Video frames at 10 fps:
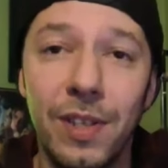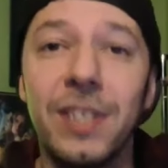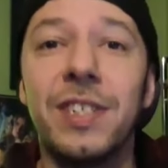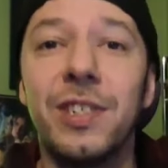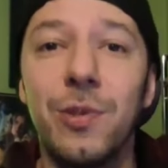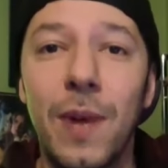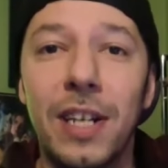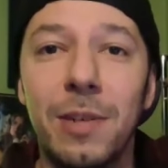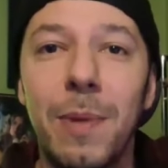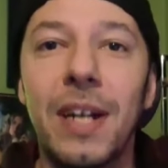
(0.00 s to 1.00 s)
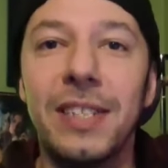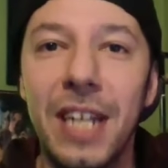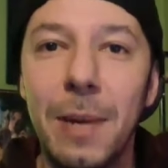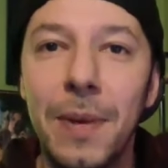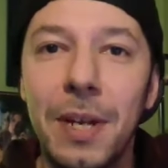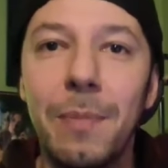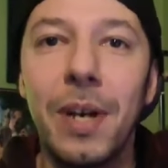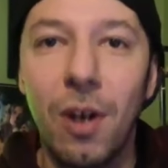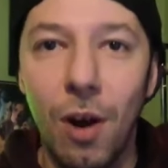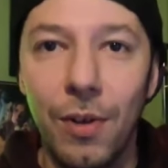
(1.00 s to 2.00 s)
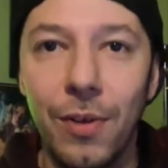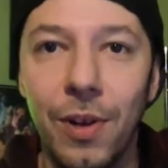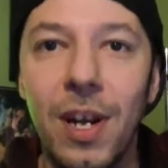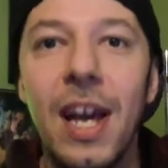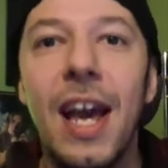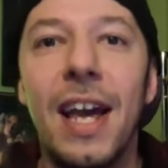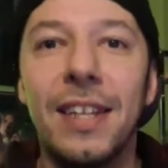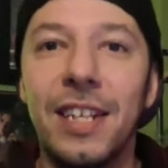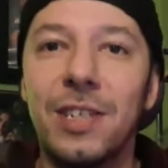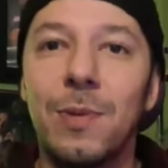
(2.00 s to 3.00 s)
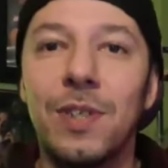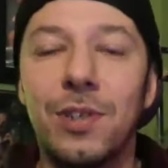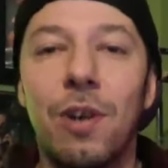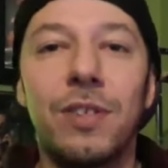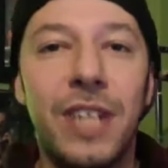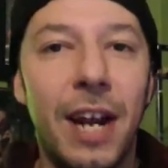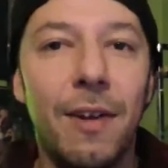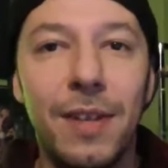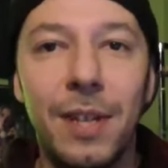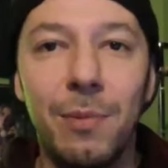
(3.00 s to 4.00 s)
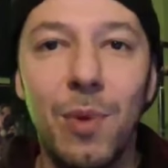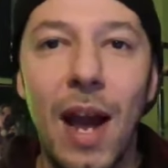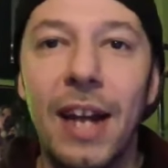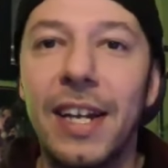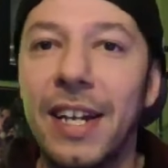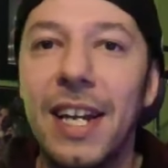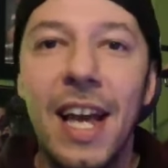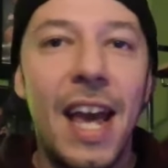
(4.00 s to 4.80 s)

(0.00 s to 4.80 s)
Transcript: This is directed by Damian McCarthy, and this one stars Carolyn Bracken.